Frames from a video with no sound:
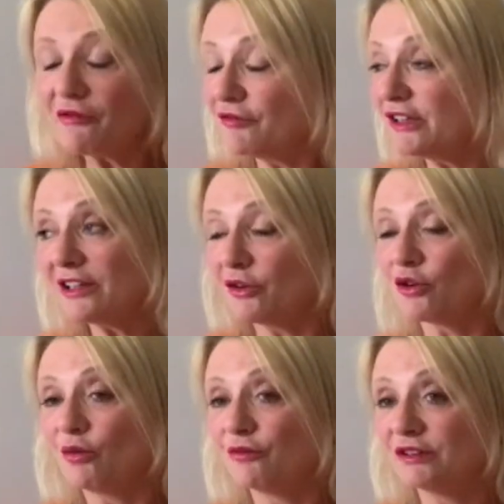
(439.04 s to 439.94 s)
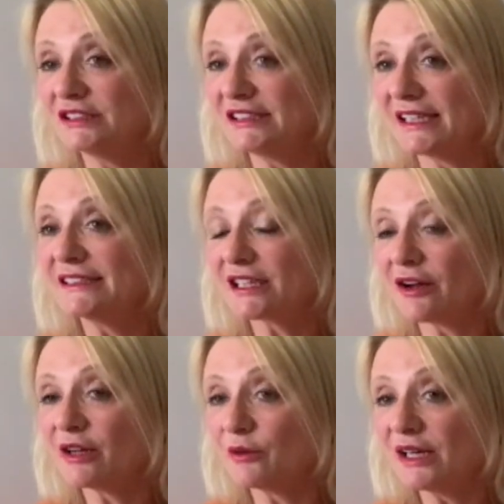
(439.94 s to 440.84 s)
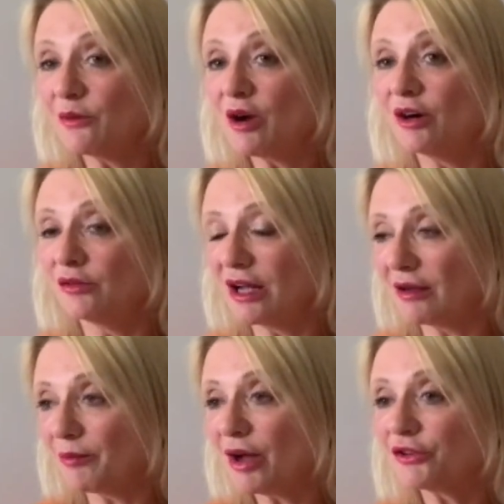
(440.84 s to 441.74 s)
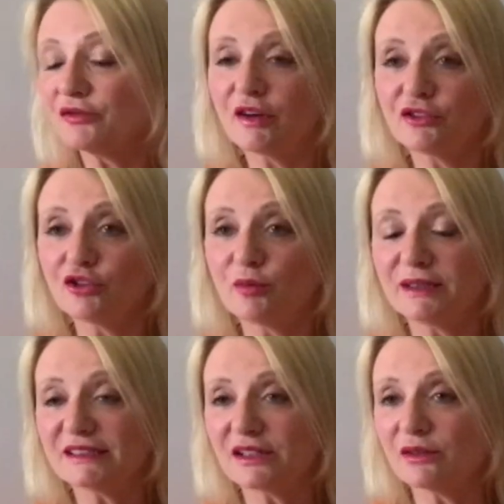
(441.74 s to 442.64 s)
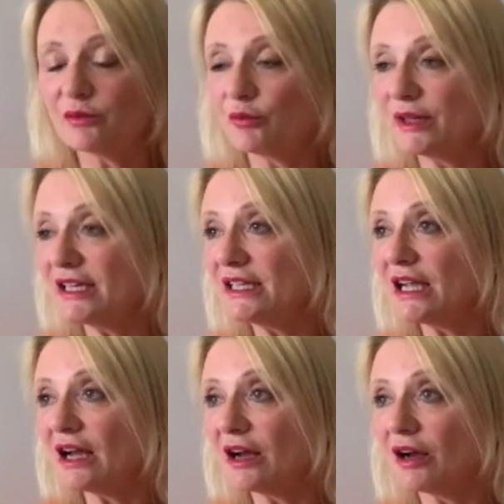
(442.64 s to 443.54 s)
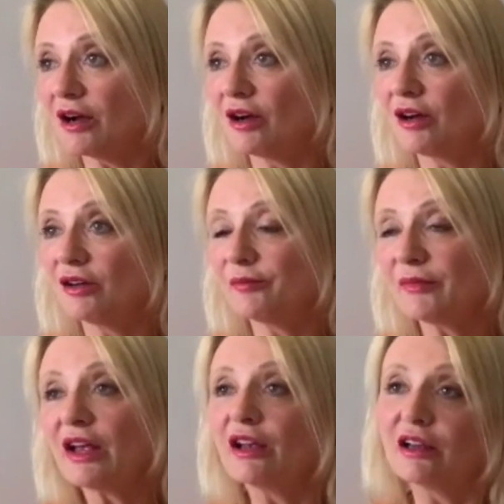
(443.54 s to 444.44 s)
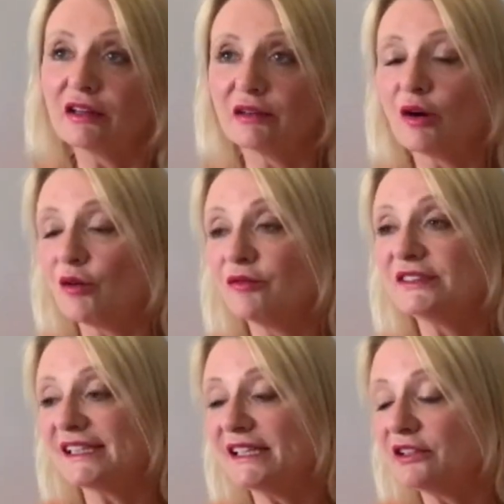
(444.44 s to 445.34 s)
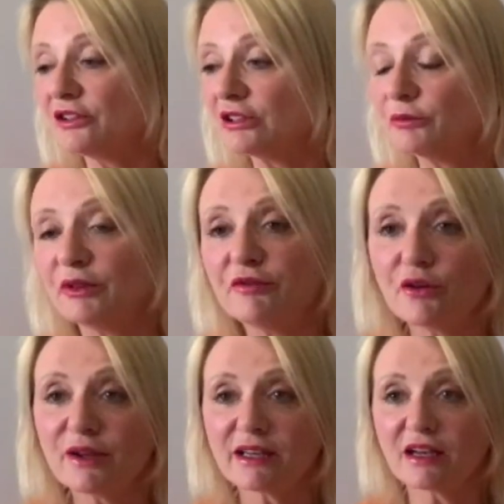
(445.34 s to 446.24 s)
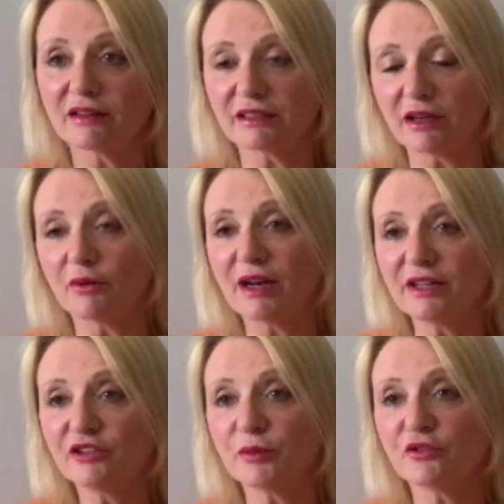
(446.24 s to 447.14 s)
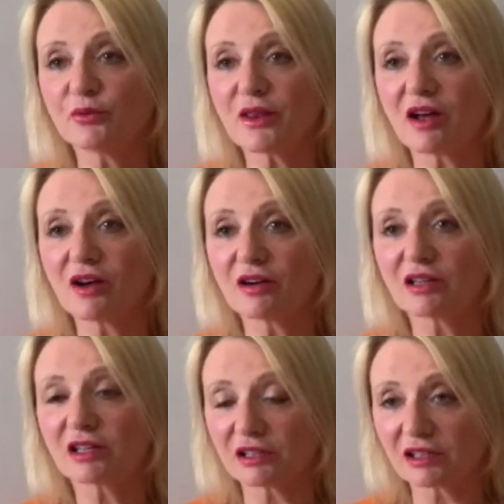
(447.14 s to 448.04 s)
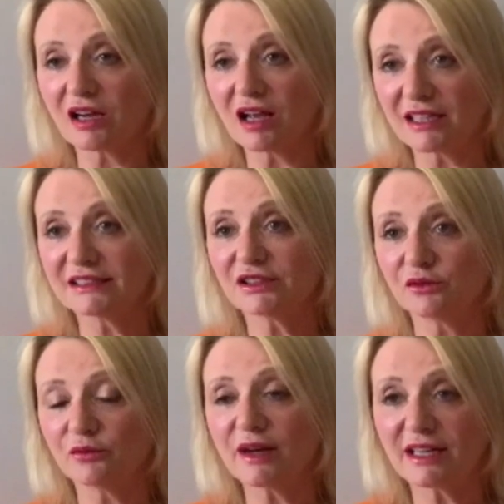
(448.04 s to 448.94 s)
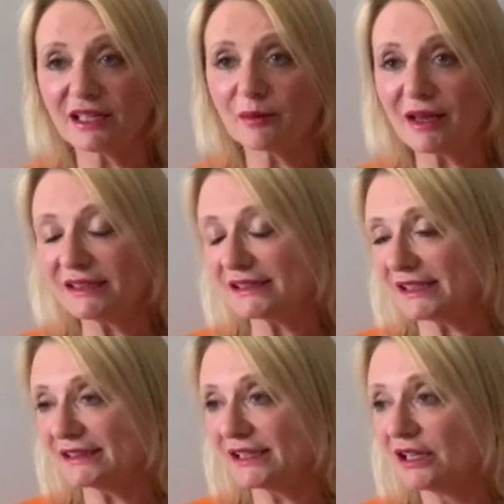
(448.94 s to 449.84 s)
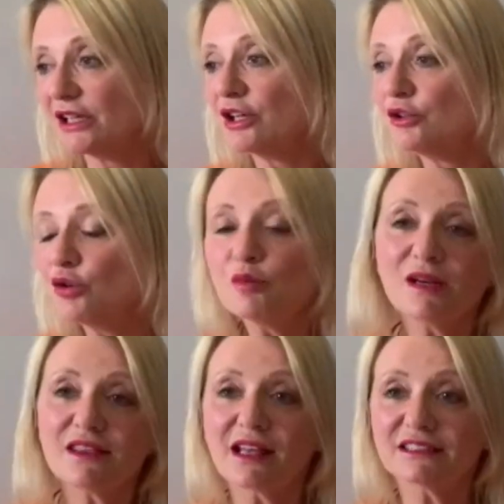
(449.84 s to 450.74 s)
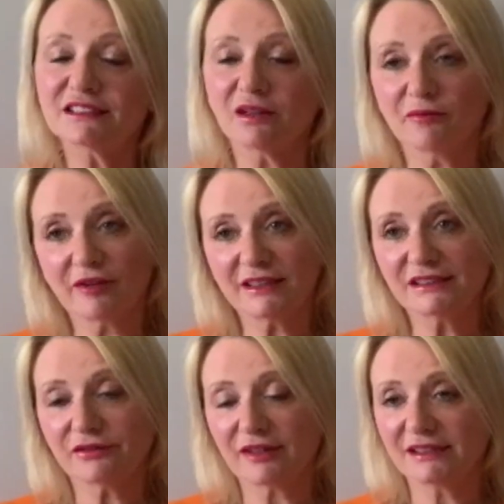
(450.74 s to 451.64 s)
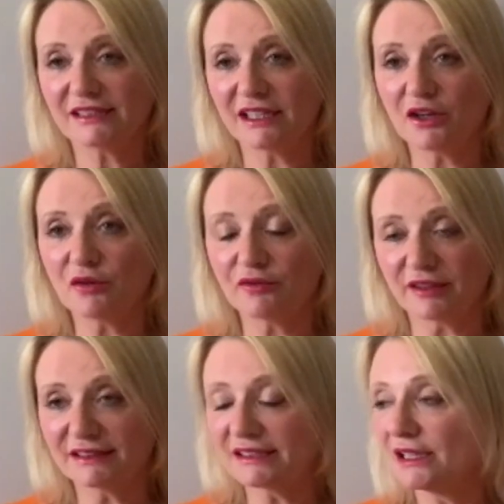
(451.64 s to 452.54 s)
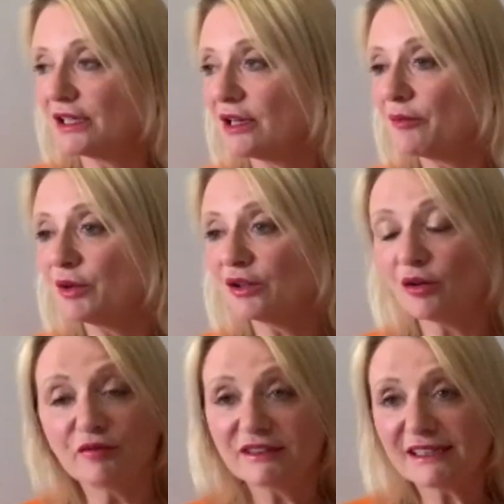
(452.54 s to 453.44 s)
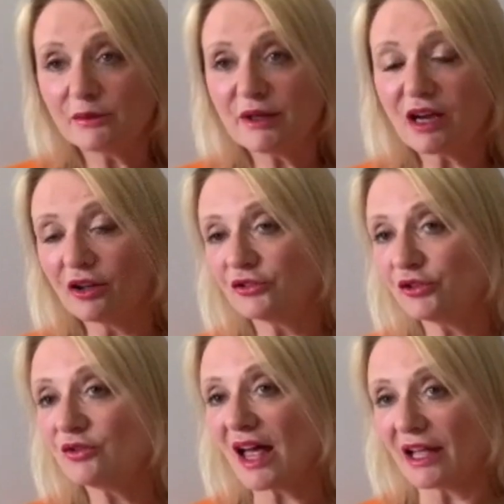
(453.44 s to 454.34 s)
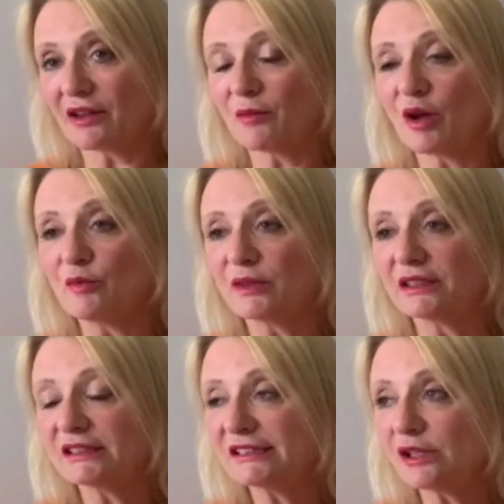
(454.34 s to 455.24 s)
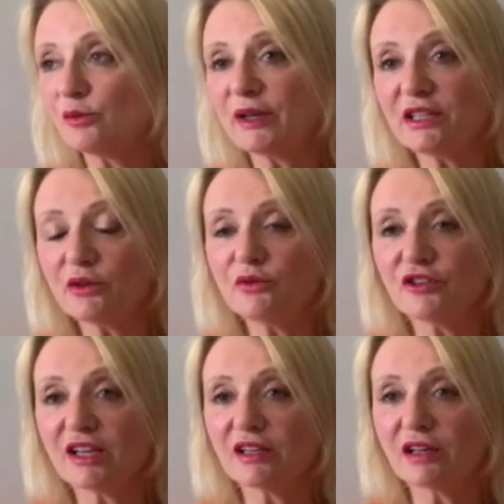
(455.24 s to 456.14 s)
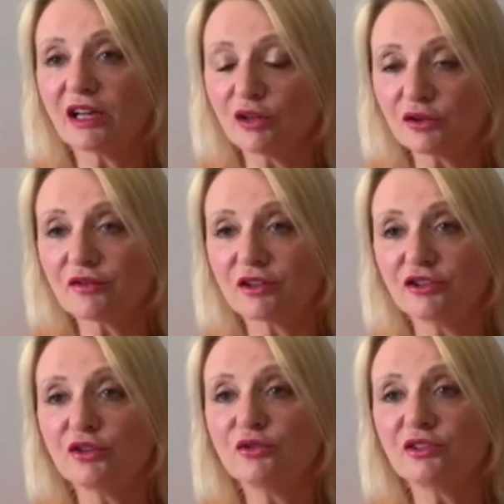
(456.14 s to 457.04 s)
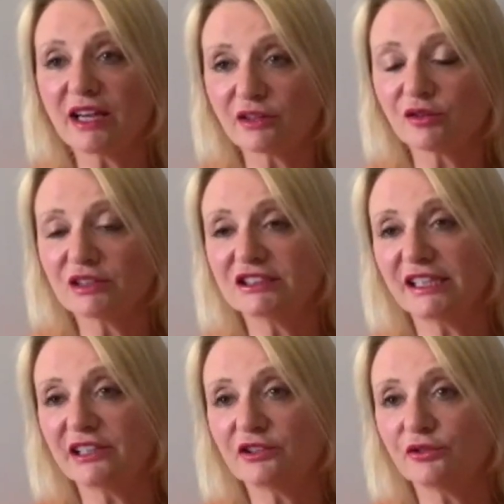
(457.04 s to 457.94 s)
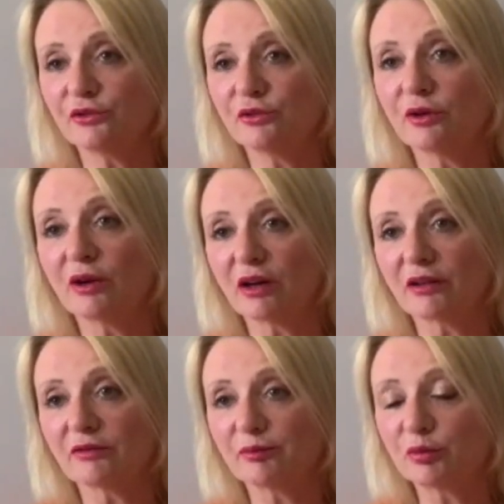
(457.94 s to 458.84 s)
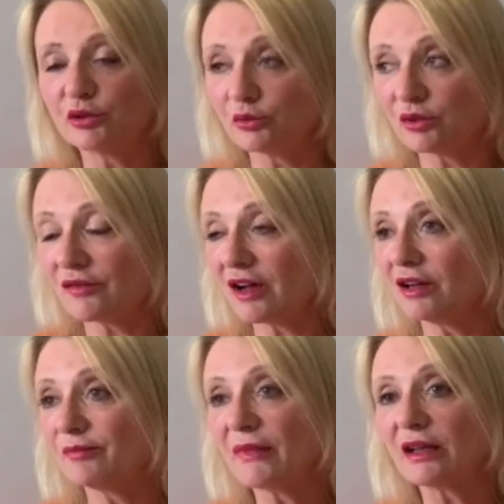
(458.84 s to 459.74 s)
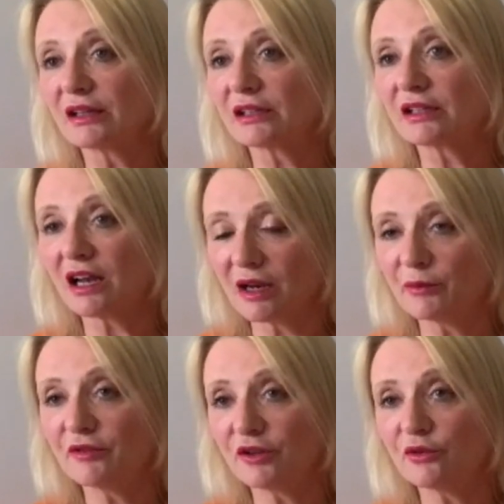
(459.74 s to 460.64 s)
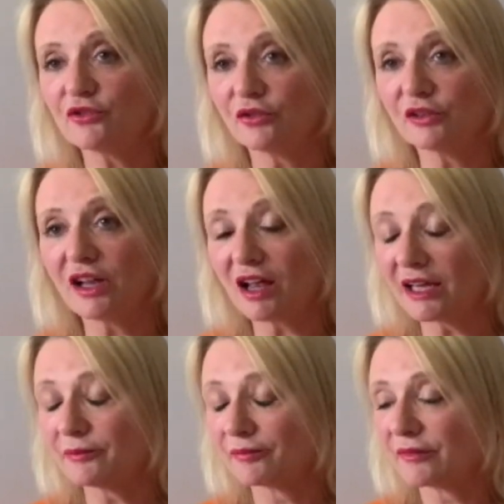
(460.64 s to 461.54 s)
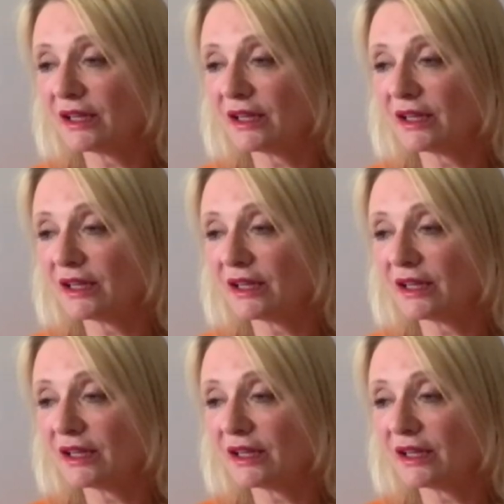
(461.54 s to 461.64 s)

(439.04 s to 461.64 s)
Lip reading: Yeah, video conferencing is going really well. Part of our job is that we are obviously reviewing arrangements with our clients on a regular basis. Normally that's done face-to-face in the office, but obviously we can't do that at the moment. So we're using a lot of the new technology to put all of our client reviews online.